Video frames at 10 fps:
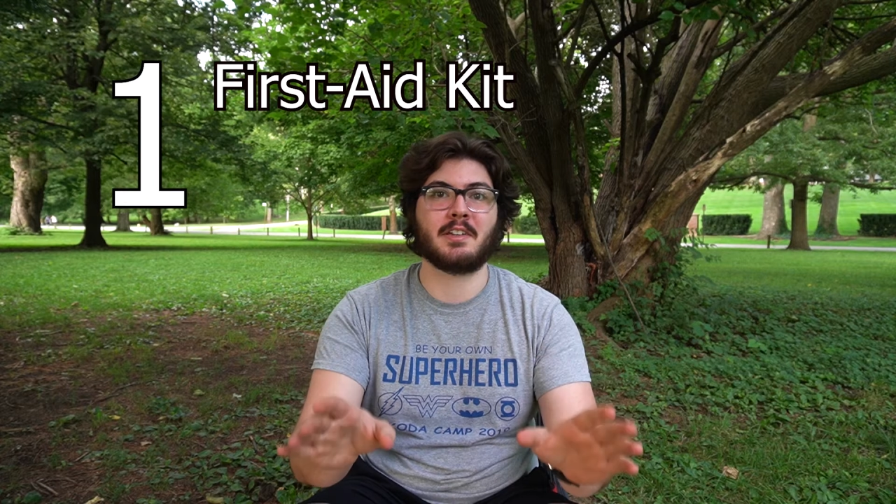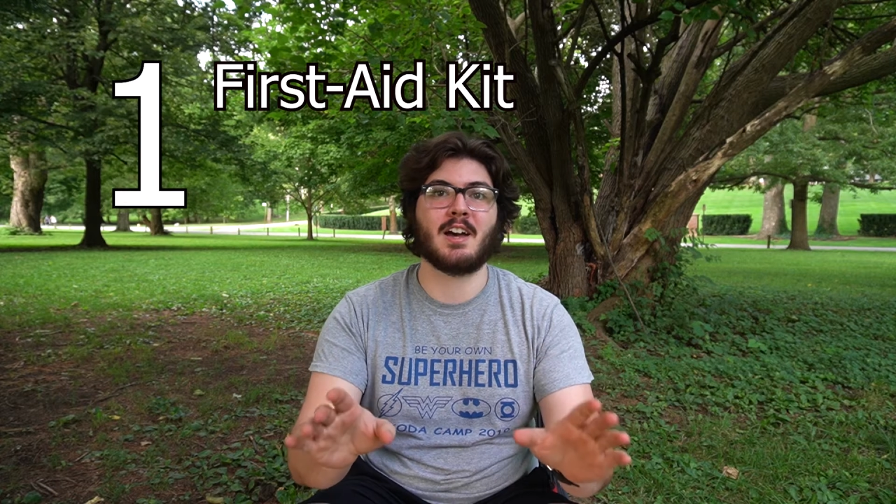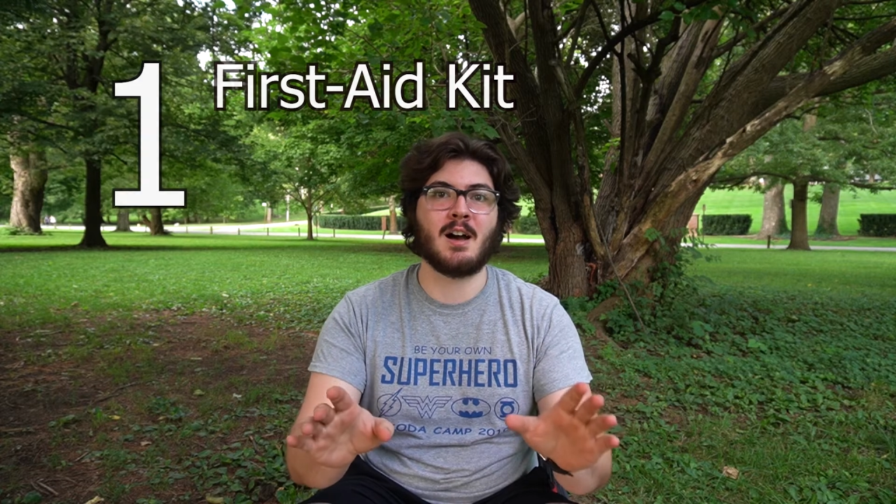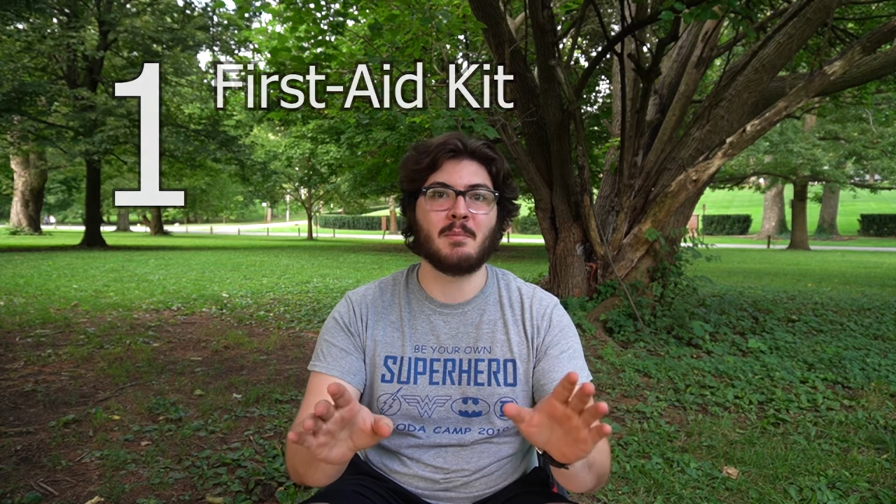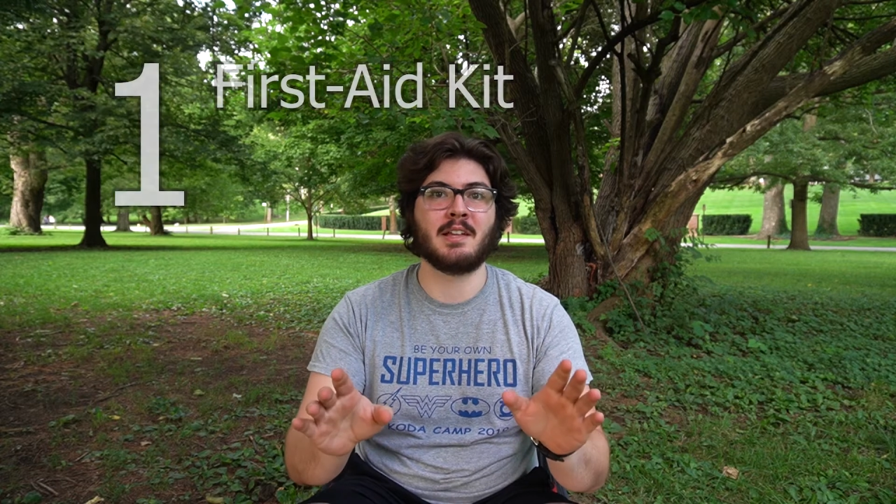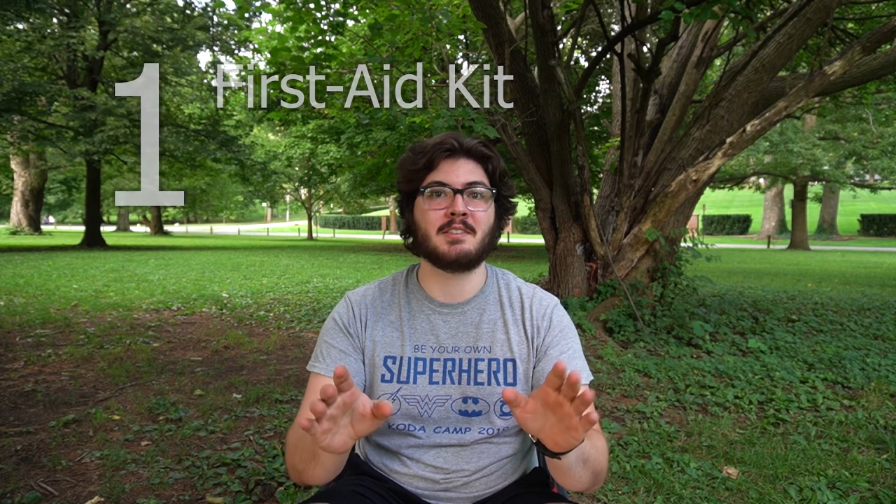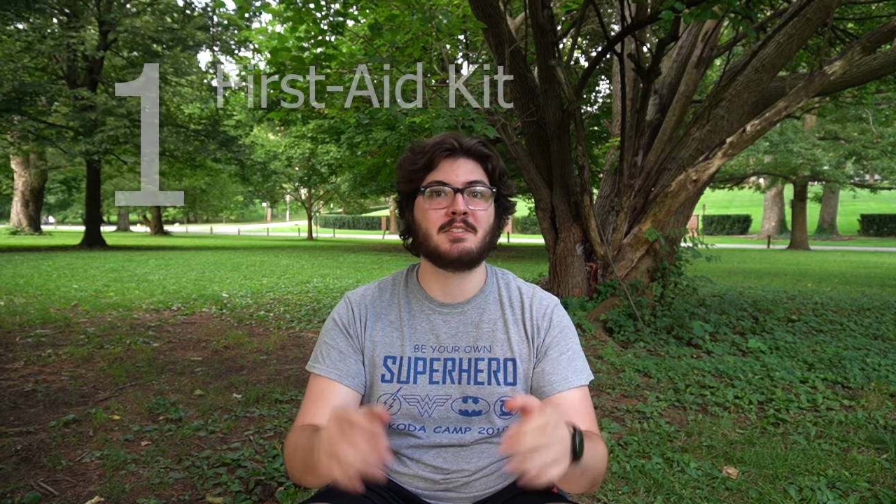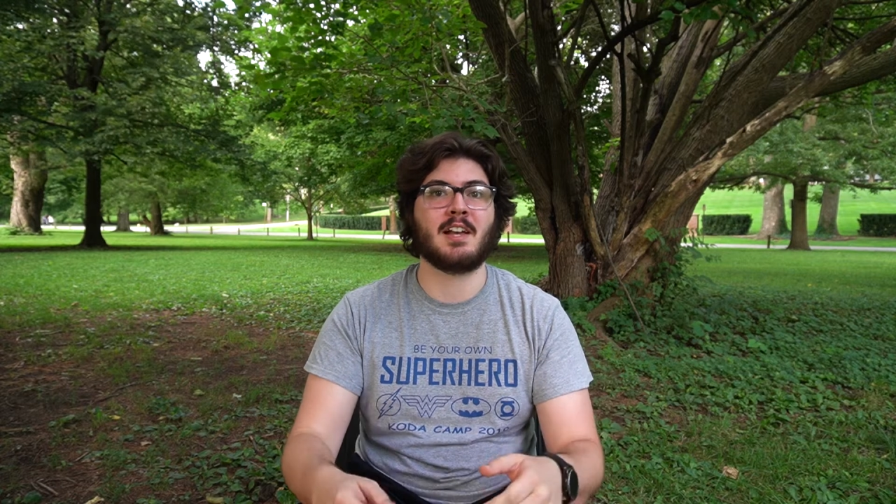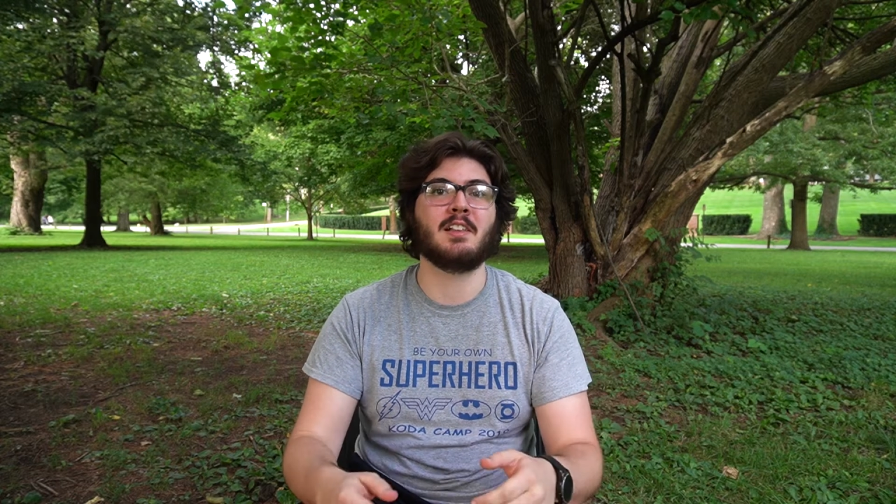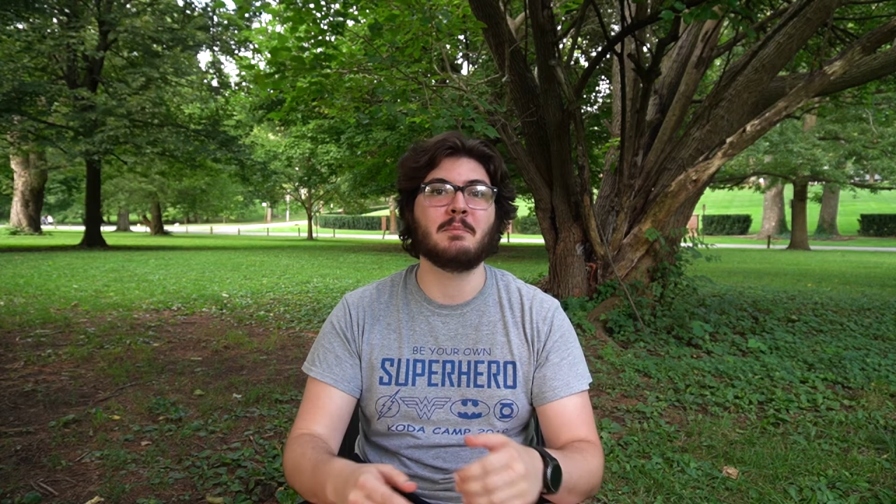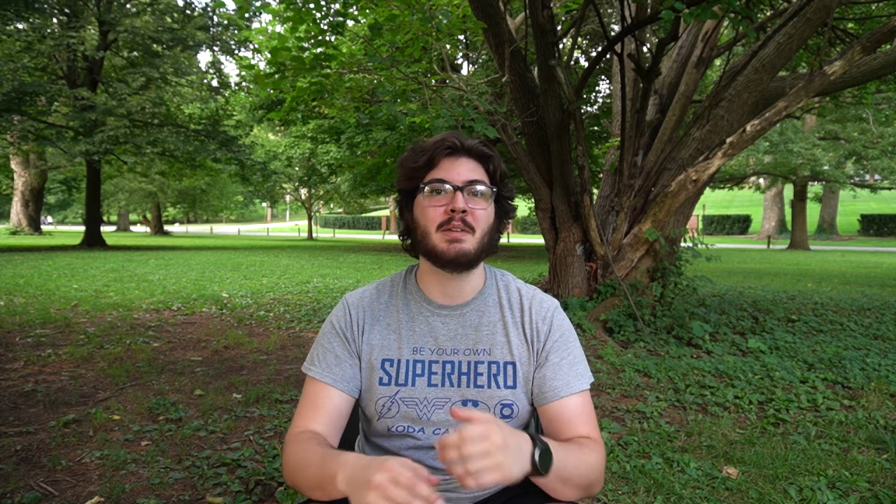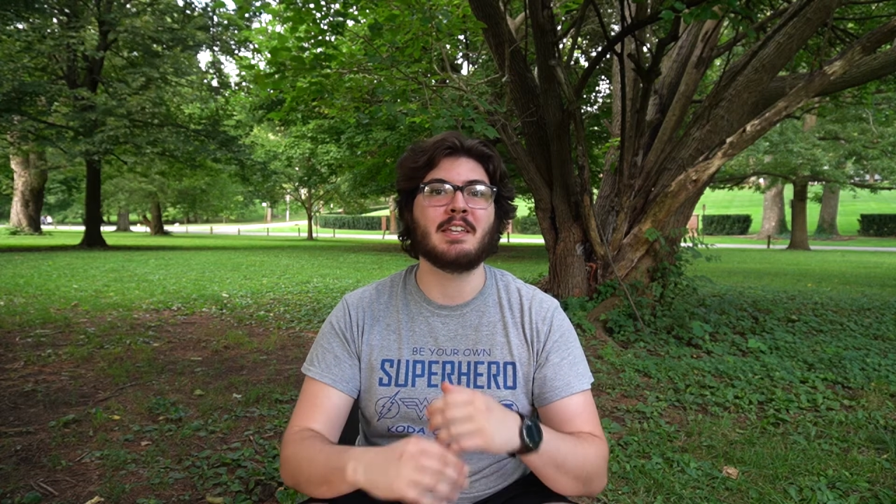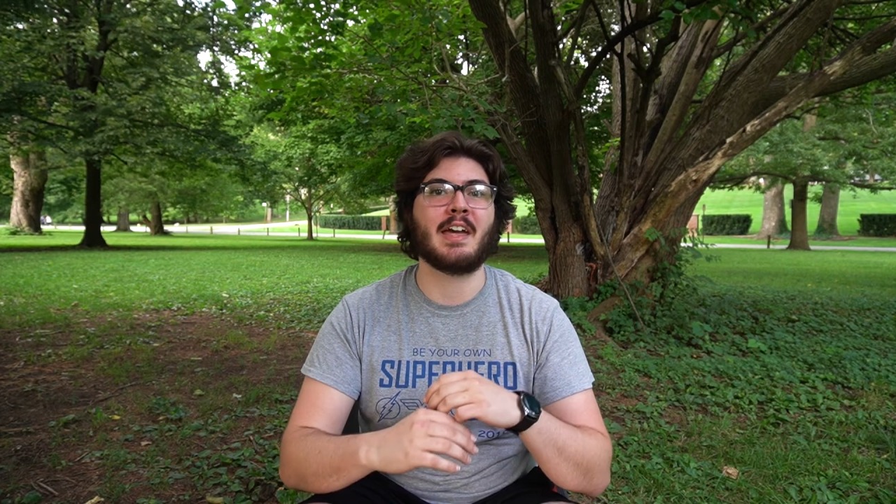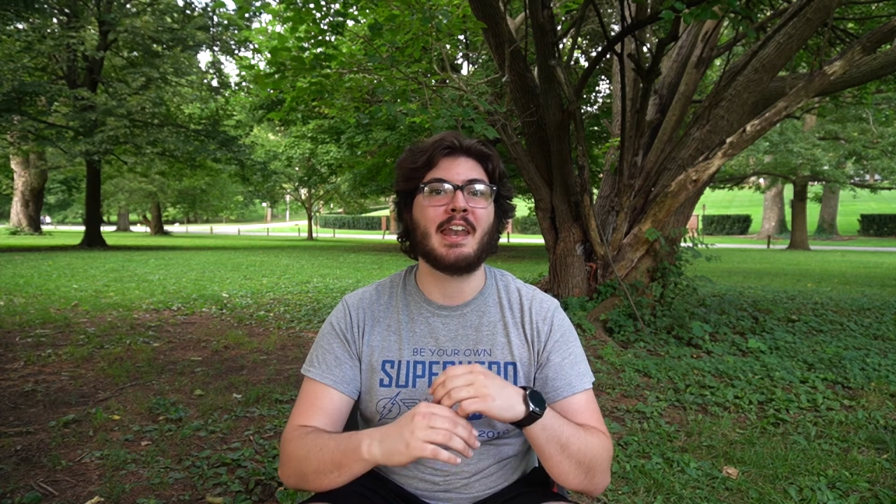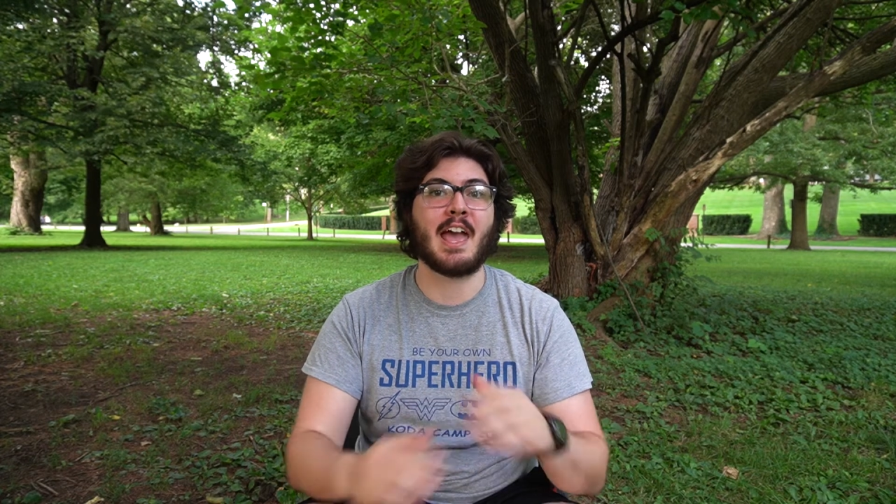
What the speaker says: comments telling me that